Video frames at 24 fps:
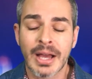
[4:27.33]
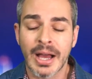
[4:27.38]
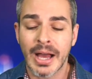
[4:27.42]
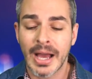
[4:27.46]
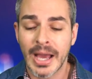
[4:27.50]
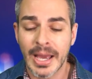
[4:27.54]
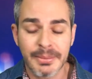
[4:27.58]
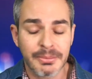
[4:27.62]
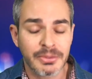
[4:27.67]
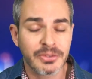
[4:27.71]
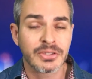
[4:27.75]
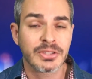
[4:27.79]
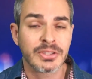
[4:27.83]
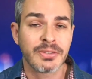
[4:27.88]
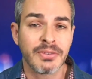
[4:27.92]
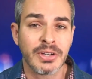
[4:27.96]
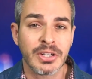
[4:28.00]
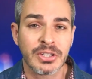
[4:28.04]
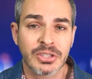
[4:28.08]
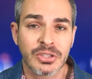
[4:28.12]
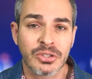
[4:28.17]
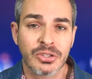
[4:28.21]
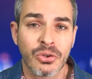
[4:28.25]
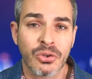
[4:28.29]
I'm a
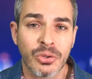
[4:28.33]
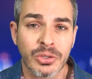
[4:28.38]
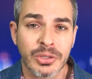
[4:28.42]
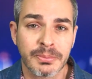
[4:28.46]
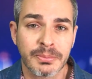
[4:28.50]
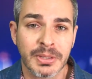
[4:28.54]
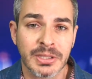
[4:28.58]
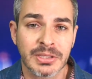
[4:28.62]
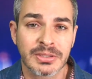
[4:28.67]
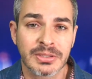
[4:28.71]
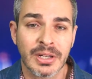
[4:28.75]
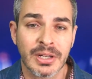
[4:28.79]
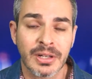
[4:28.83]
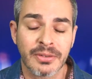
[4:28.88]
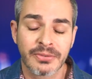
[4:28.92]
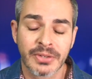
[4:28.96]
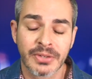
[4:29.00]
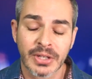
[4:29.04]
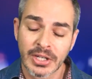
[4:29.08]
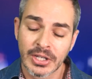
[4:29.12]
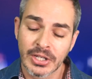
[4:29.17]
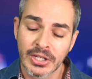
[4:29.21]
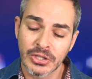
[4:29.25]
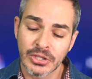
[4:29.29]
reservation holder myself.
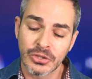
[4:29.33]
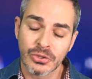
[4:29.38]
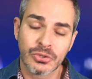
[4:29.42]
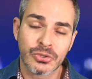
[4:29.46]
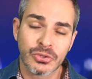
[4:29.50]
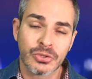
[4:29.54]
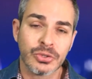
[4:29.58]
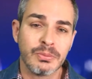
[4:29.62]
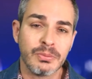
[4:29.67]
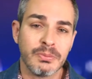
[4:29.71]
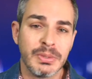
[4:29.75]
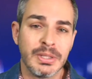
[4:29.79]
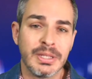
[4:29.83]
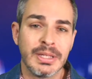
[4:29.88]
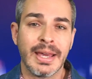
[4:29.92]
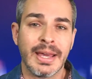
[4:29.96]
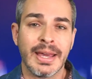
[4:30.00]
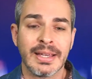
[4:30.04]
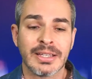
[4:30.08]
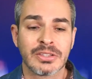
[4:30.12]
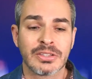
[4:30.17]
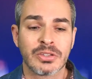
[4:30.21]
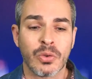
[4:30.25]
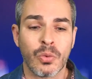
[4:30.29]
You should be
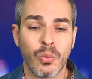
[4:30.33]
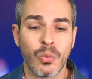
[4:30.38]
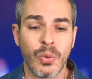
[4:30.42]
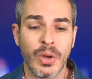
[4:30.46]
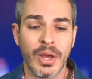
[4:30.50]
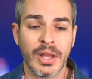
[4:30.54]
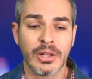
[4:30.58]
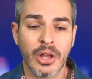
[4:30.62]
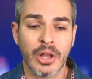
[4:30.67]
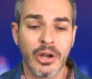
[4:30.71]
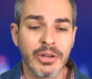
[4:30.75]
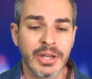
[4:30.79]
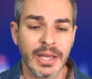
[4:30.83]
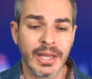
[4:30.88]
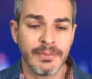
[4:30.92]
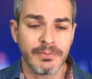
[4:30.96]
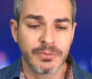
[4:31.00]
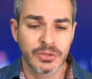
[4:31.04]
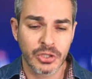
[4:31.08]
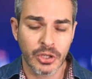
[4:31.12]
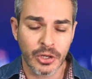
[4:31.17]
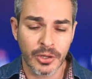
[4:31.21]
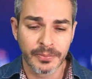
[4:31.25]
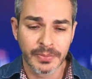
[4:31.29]
as well. Okay,
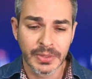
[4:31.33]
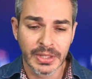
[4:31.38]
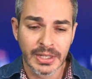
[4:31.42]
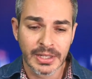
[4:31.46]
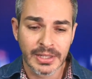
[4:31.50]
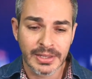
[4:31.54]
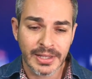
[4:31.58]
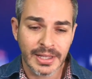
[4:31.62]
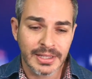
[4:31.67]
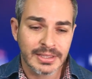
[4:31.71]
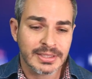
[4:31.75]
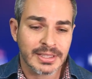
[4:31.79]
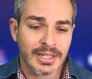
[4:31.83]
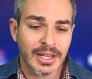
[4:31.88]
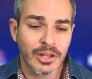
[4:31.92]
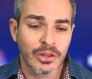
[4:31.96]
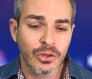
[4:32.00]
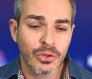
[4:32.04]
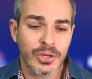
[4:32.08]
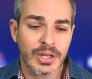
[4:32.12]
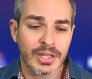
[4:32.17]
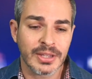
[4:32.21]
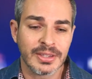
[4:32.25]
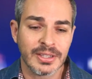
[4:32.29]
so let's
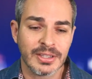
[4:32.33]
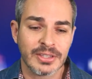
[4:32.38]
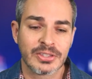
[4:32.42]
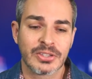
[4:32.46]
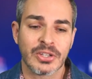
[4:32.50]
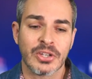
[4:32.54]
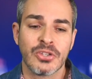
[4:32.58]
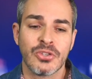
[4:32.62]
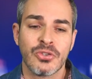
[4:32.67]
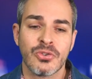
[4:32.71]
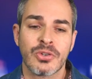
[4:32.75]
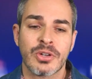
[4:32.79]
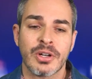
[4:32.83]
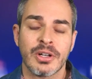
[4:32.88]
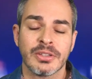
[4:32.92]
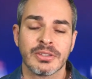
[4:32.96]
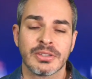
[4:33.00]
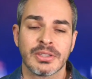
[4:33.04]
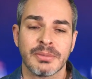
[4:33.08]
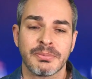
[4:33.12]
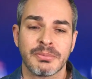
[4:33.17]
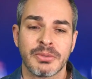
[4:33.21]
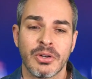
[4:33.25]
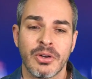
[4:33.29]
look at this new
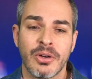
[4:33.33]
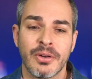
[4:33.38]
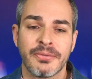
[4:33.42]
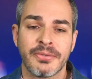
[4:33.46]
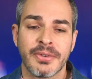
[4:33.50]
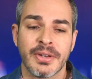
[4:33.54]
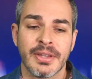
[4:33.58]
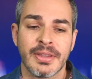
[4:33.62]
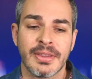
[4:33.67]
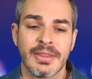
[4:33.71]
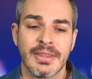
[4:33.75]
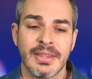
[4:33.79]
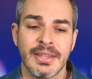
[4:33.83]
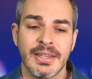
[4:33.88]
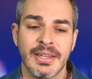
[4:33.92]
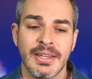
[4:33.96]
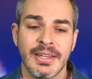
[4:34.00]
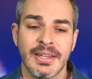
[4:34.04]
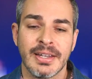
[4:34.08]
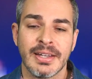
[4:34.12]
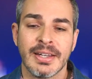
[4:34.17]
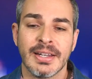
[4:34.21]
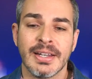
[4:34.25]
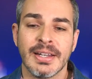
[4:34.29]
concept of
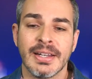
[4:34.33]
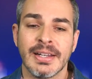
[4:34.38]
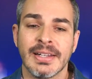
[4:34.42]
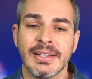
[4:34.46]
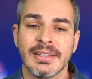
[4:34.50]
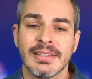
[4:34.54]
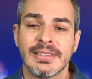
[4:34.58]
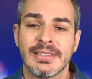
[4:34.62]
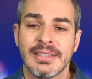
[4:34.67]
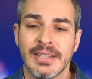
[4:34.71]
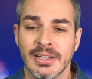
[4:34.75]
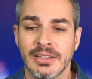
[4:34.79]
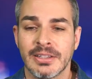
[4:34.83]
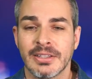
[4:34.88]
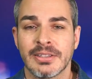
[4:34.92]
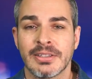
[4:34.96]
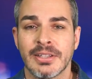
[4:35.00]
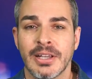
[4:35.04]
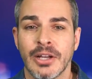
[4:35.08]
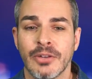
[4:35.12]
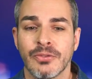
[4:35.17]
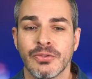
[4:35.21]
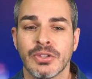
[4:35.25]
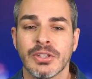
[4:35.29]
the, check this
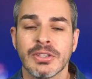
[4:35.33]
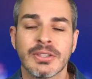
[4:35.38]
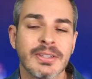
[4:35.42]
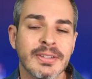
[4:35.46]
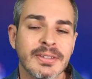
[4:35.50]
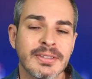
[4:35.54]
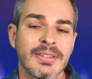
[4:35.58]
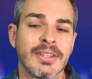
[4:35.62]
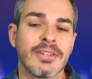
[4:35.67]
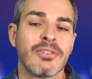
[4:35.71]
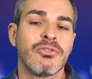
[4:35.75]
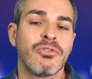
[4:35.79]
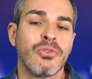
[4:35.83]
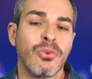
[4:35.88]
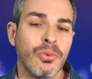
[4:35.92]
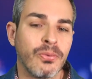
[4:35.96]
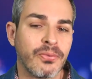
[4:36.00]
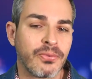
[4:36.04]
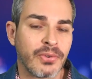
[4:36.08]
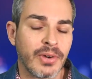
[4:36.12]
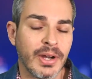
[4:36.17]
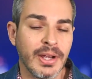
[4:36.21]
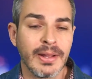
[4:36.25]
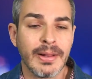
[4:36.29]
out. This is the
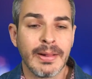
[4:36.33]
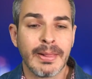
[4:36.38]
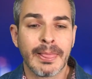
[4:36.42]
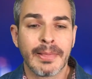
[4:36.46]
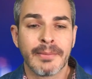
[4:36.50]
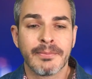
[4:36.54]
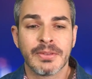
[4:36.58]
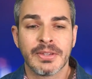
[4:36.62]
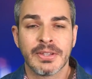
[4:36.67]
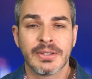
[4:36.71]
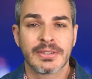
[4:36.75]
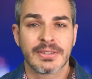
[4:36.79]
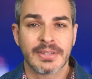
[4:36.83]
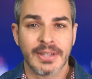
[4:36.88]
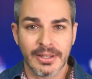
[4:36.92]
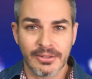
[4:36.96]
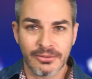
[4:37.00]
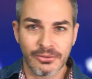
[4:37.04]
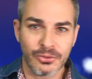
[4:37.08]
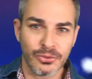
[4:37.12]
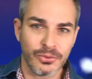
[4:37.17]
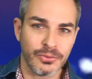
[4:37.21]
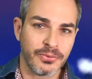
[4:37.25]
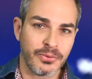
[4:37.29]
roof, right? The
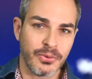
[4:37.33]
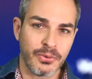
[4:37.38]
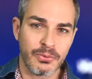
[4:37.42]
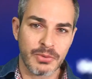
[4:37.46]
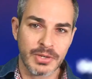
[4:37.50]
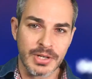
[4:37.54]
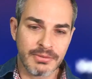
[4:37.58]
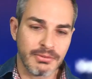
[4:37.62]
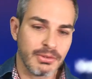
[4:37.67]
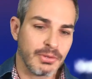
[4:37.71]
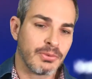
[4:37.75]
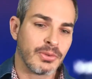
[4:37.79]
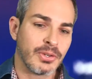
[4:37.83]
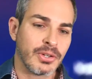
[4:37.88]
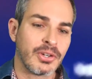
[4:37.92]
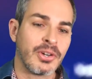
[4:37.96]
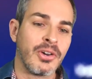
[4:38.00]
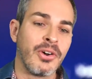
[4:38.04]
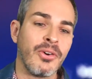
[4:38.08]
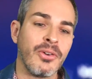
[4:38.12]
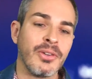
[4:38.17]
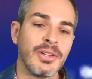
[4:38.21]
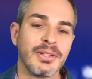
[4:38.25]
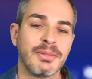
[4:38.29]
sunroof, or whatever you want to
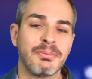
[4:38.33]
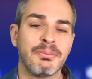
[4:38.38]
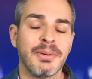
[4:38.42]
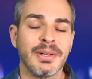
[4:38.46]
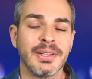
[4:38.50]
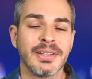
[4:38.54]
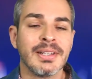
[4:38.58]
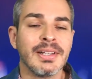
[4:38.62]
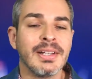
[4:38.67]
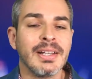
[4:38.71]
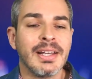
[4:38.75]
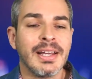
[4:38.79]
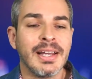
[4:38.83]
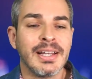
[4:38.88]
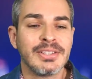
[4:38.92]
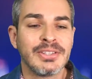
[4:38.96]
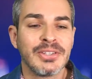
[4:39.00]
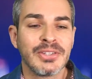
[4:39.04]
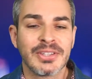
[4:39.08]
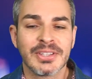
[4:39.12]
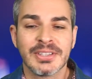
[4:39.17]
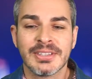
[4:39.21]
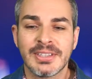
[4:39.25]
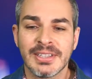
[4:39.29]
call it. But as you
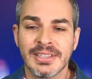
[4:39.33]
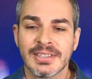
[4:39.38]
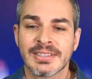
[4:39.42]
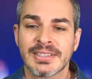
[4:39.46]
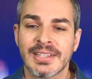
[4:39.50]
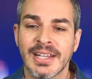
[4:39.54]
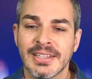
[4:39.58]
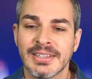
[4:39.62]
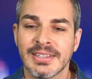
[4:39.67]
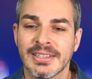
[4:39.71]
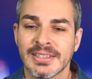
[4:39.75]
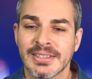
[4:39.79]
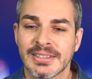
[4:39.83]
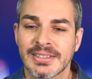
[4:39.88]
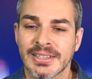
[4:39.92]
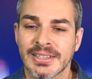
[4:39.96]
can see, it's got this